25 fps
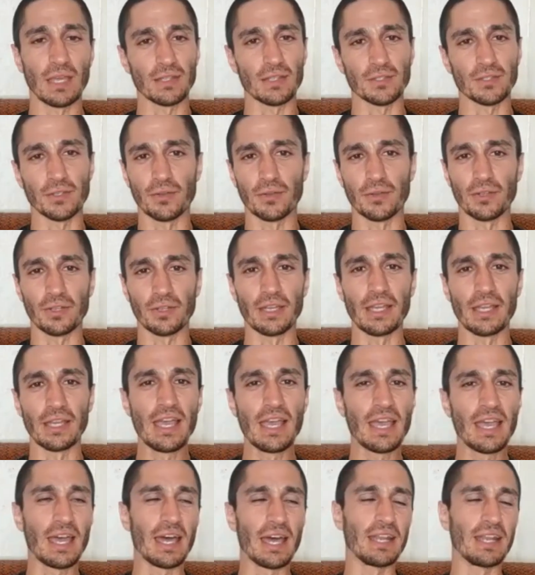totally.
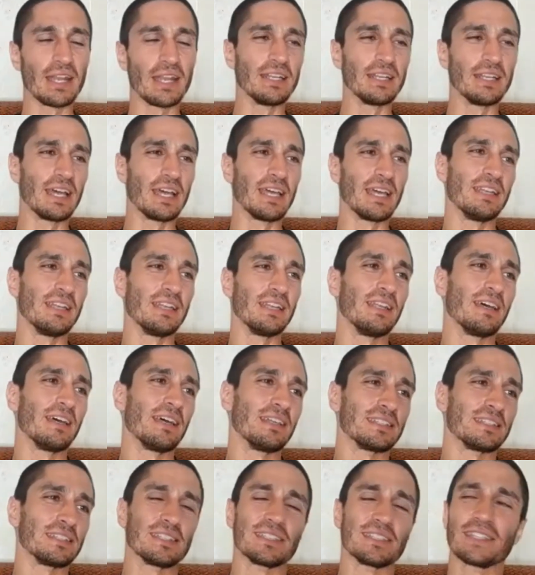And
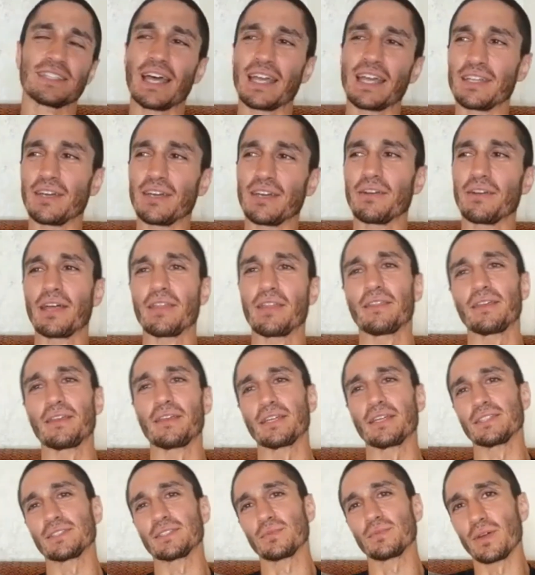as a side note, I think
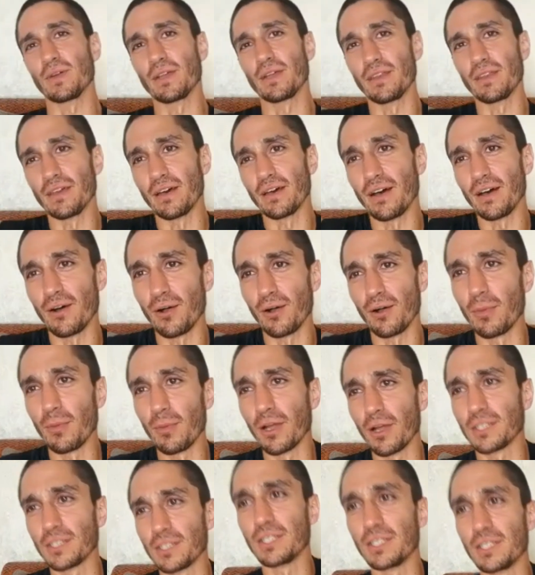it's one of the
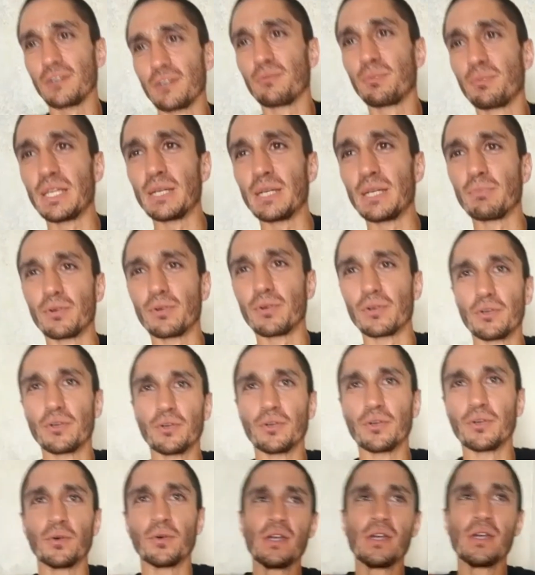hallmarks of people
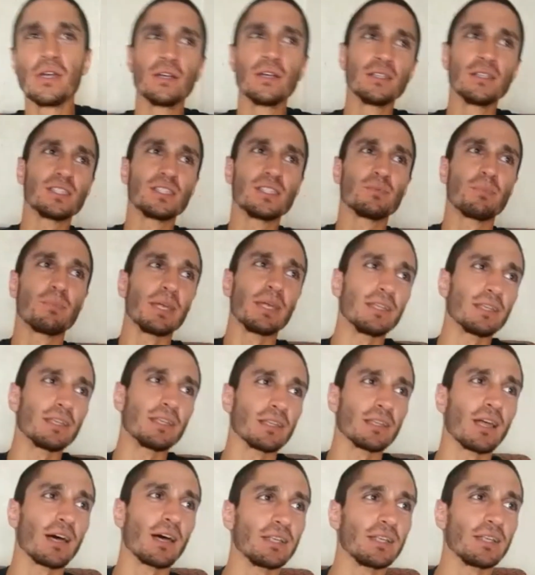who spend a
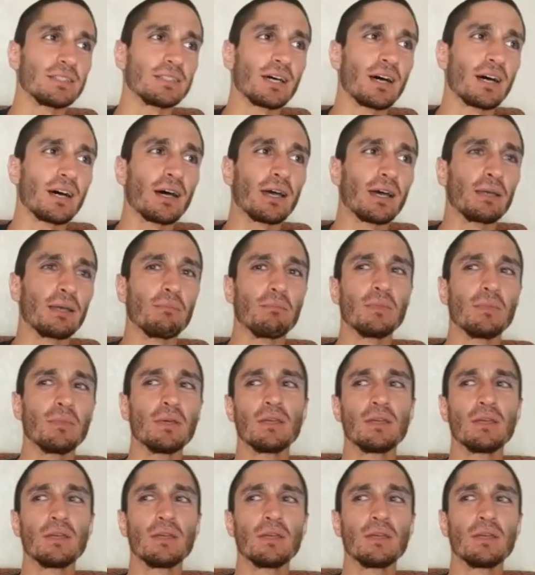lot of time